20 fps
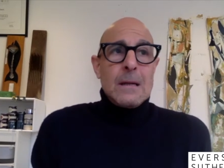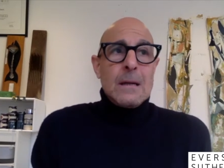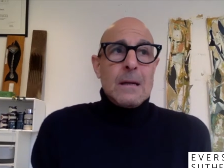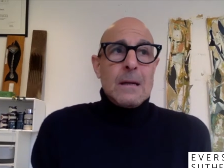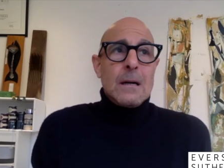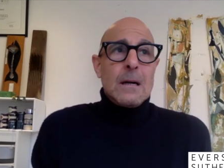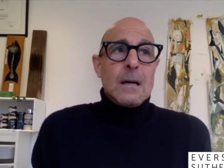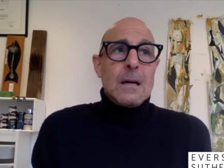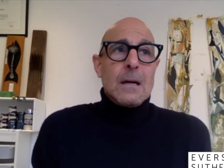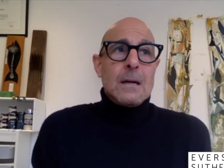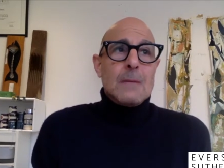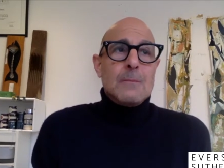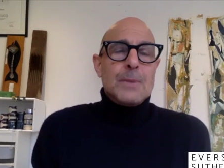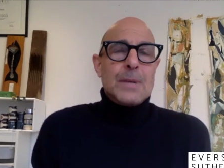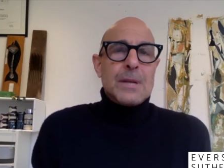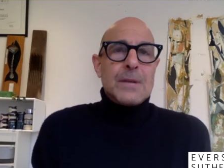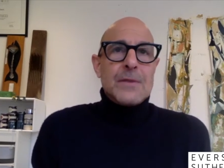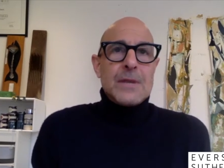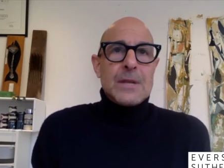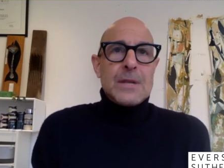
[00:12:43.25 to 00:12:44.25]

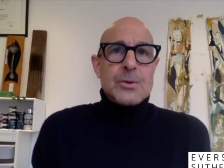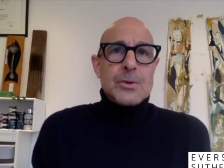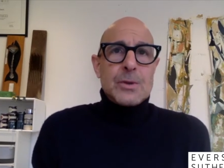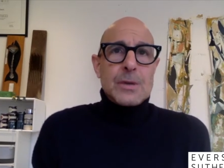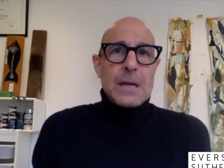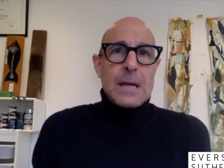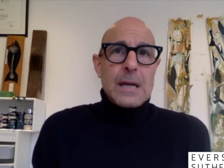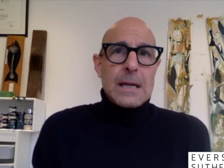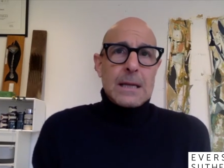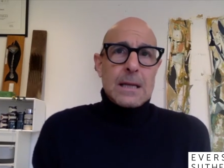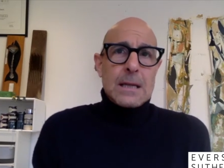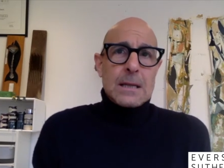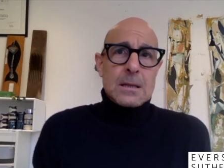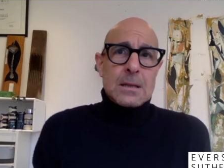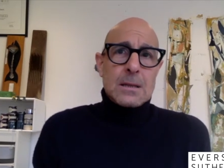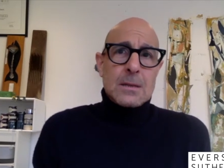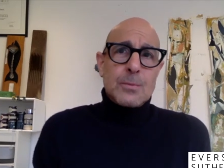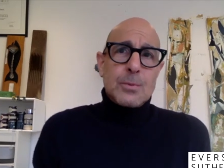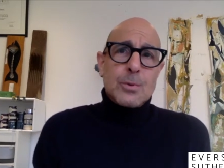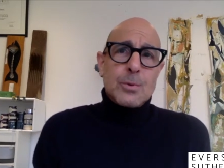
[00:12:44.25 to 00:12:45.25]
But eventually, I got to
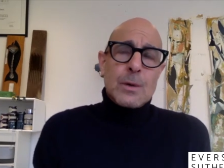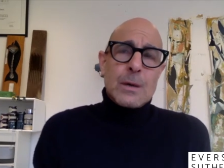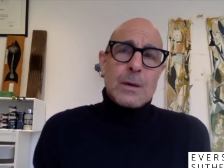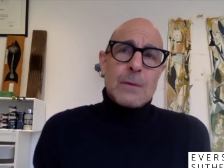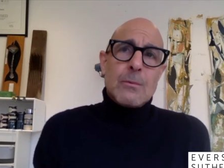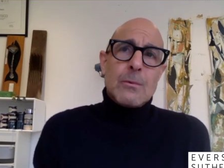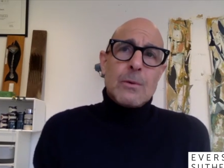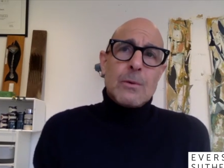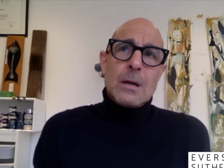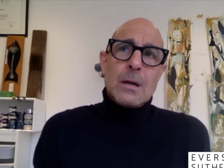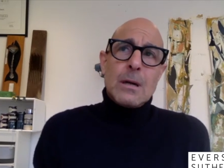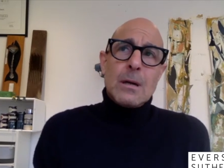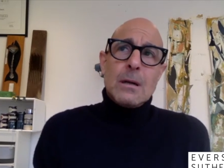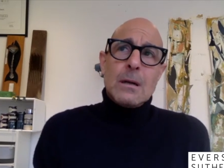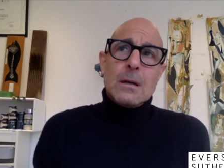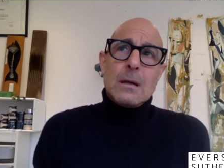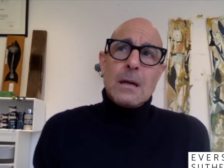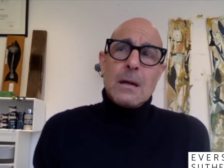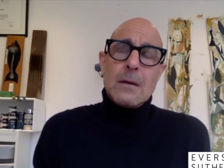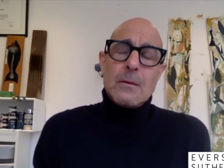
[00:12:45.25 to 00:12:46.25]
the point where
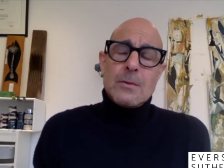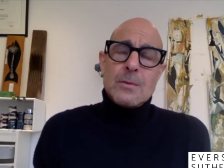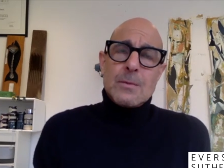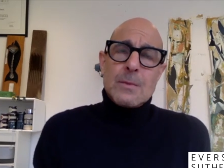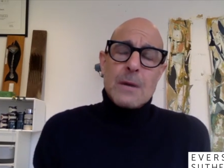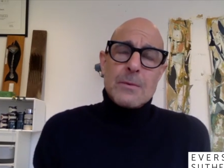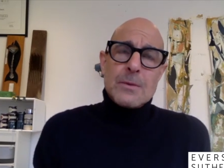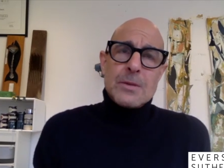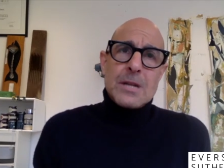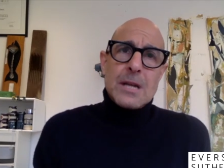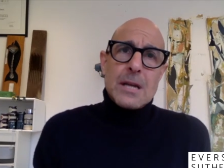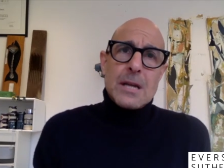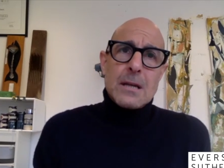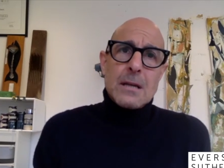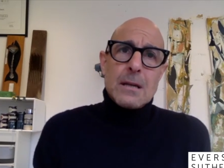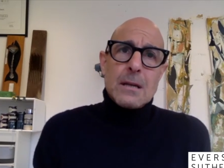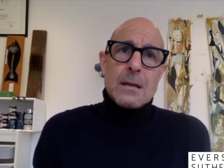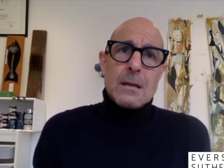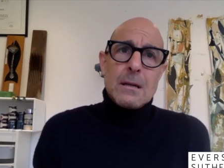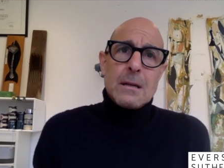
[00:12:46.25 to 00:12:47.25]
I was
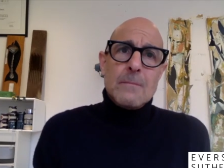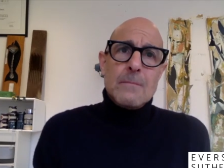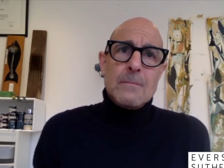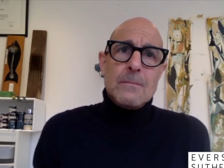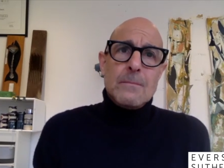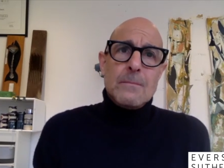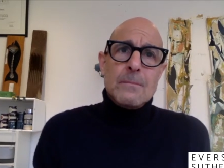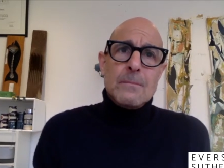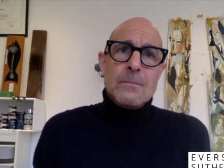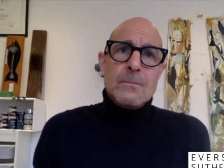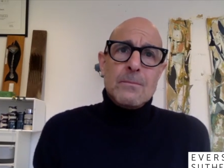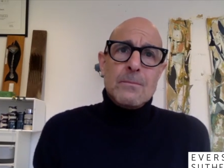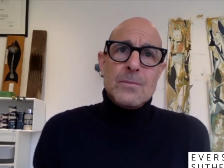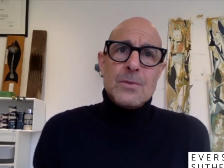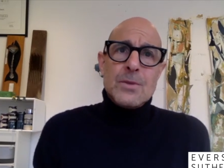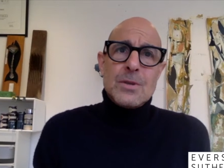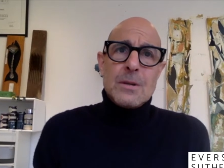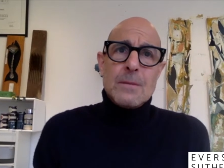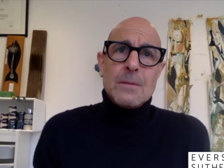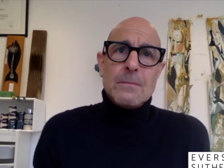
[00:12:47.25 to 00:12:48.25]
taking
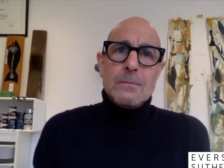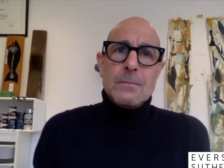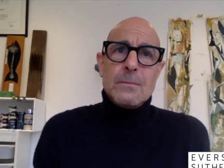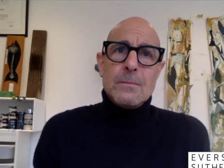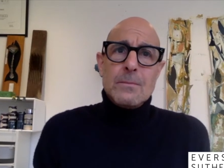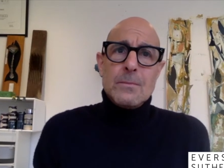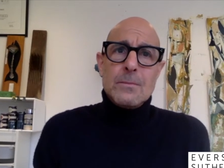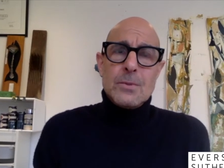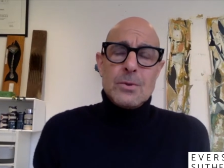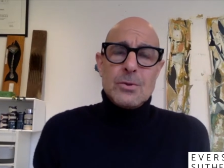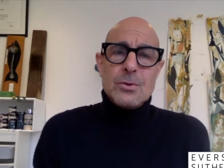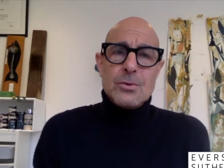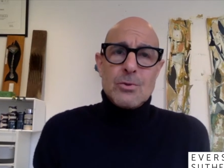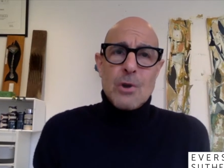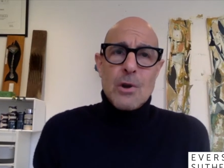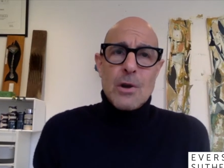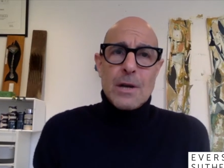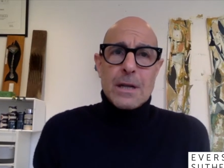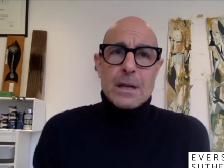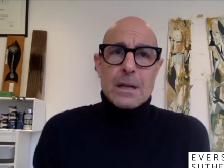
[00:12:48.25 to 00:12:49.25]
some
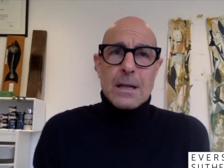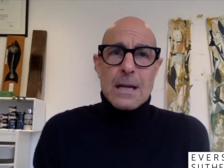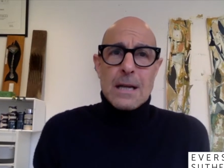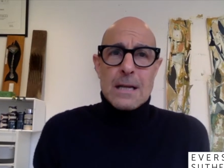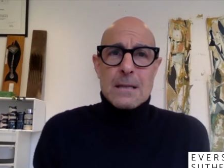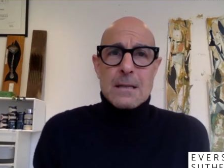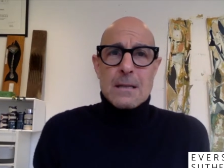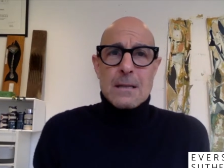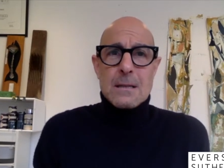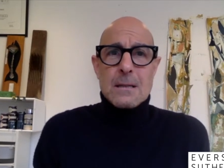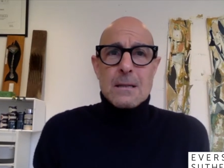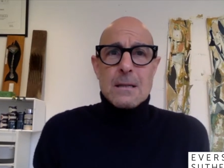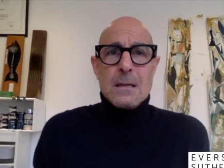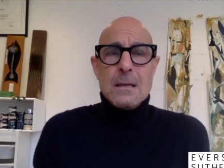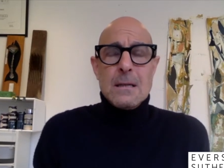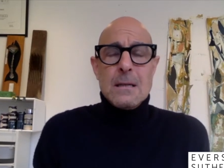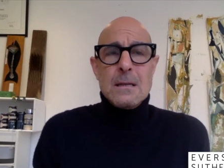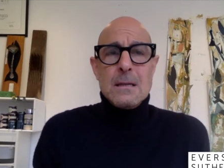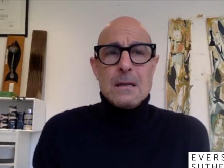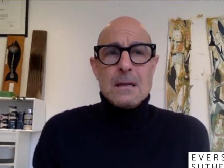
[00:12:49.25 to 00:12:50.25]
drawing classes
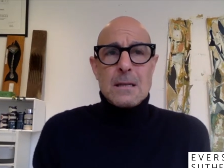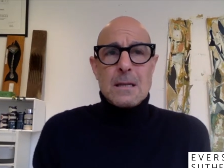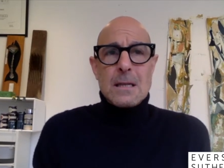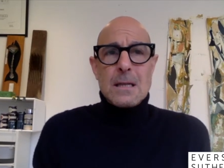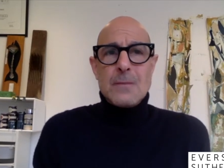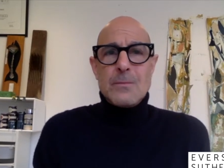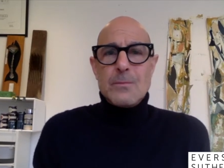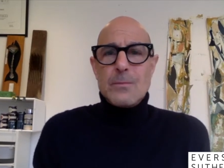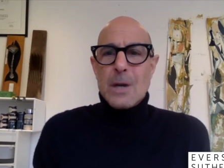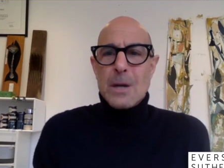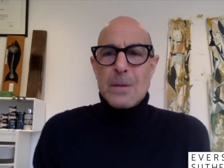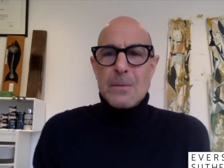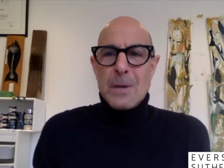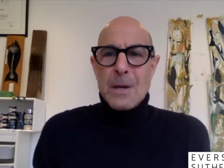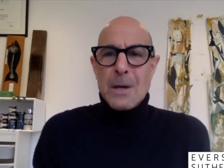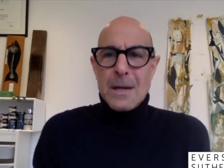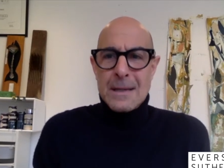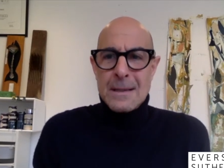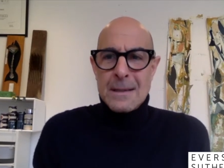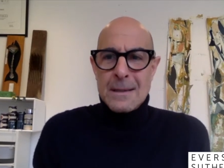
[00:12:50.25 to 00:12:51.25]
to keep my
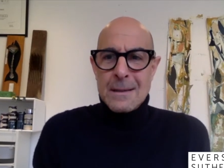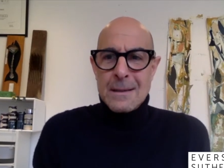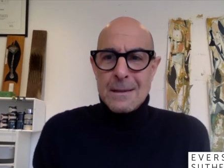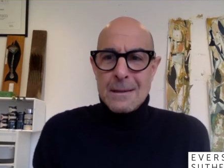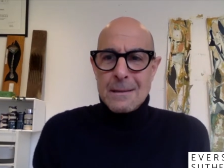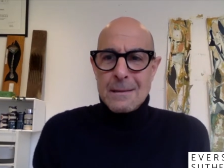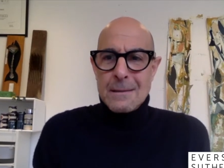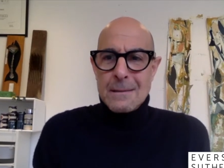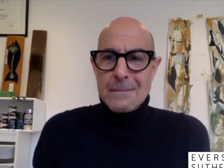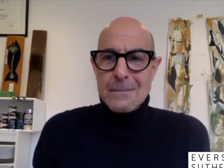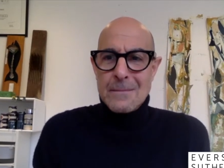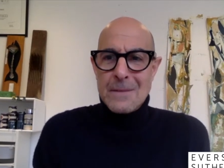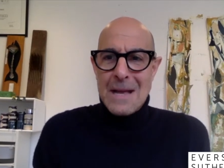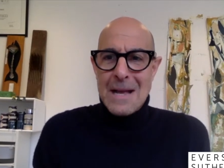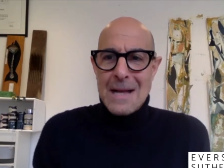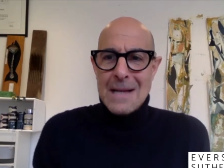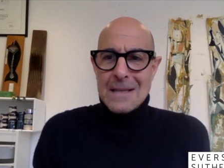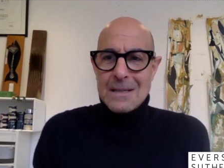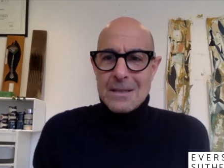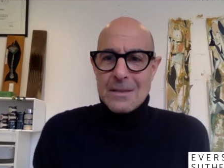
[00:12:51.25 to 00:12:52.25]
mind
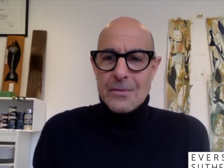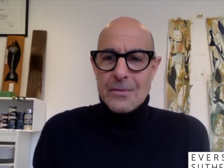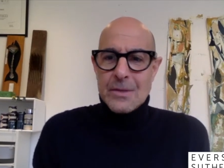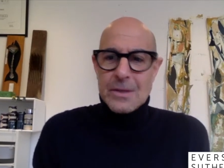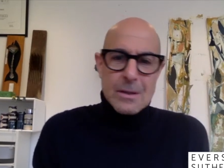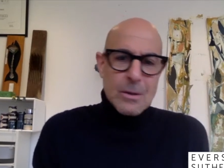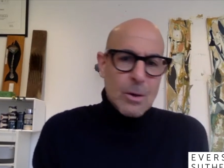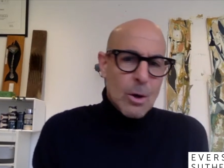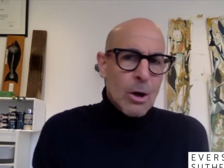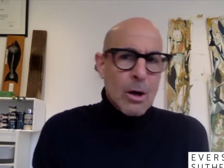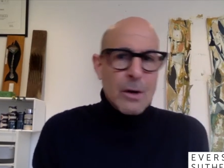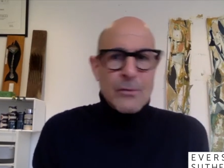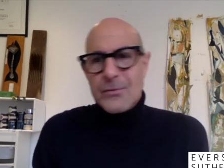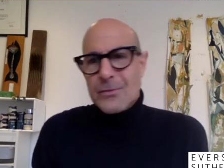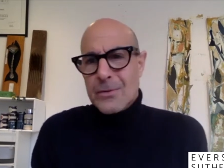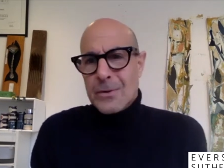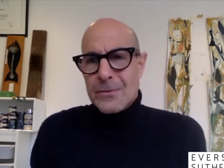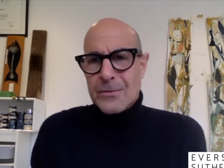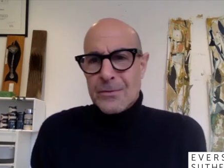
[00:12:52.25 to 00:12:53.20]
active and off of